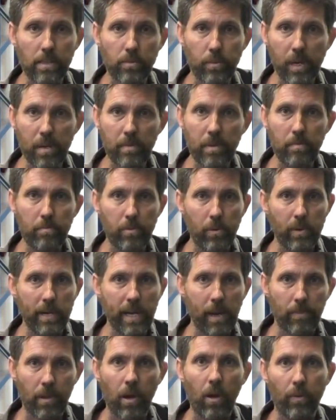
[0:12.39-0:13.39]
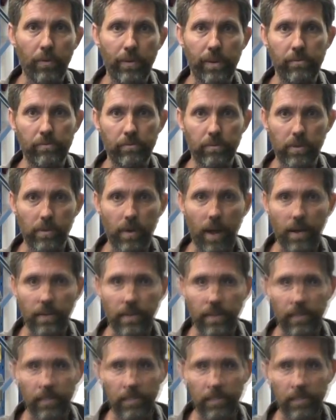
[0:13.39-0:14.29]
So we're going to be building up the whole thing from scratch.